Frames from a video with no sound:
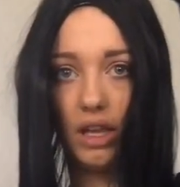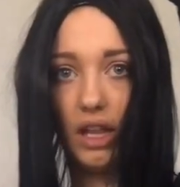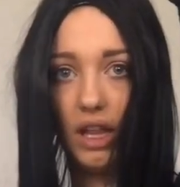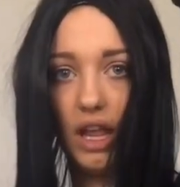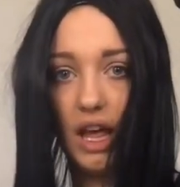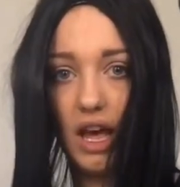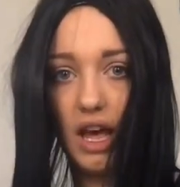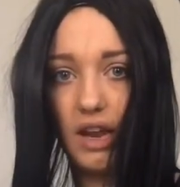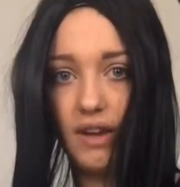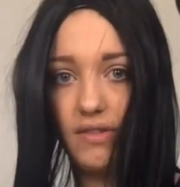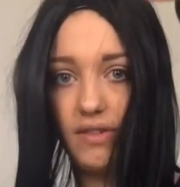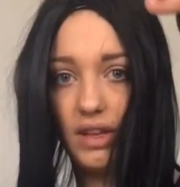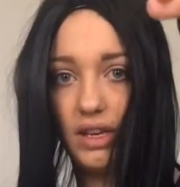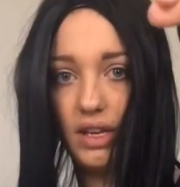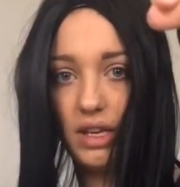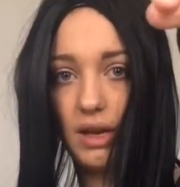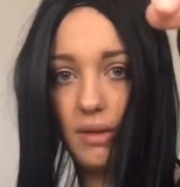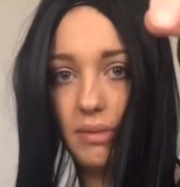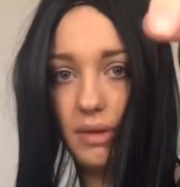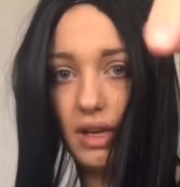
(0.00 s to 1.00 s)
lot of it
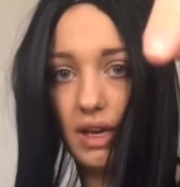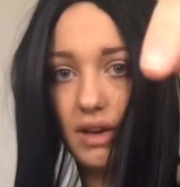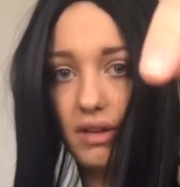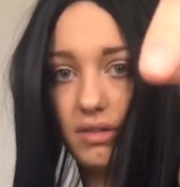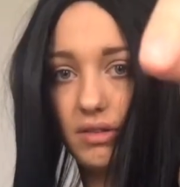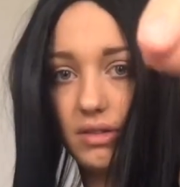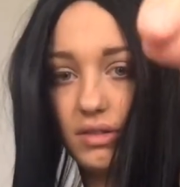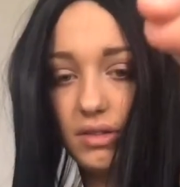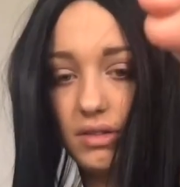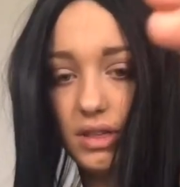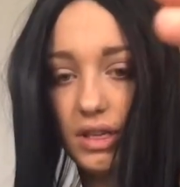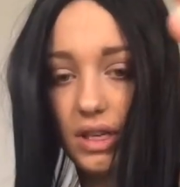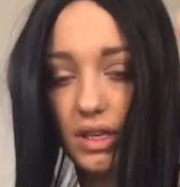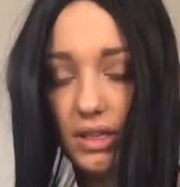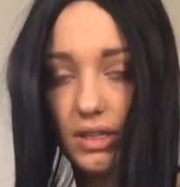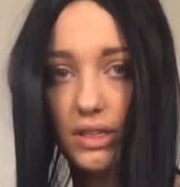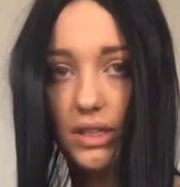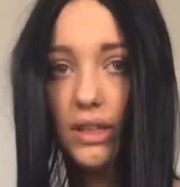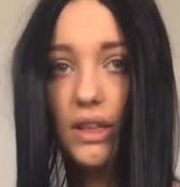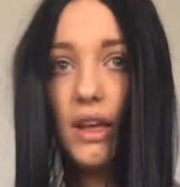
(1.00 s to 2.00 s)
coming out. Can
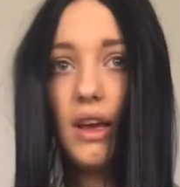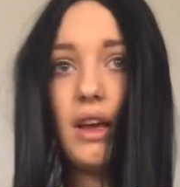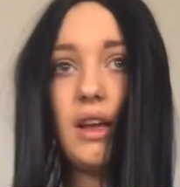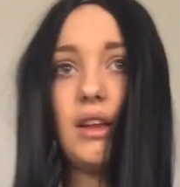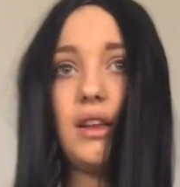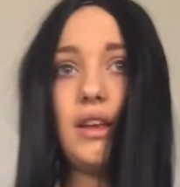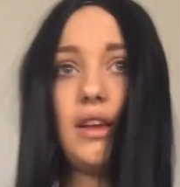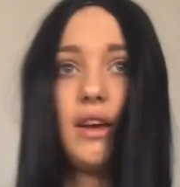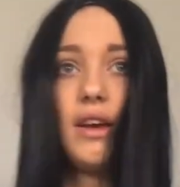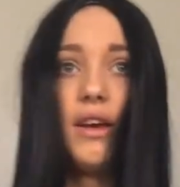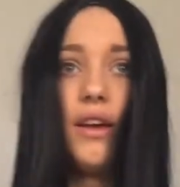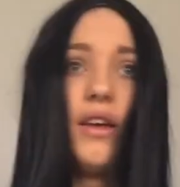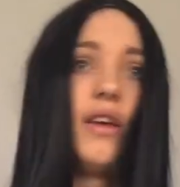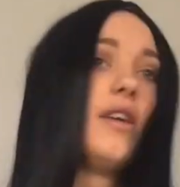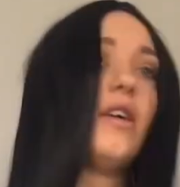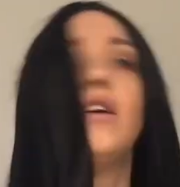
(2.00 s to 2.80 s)
you see that? Yeah.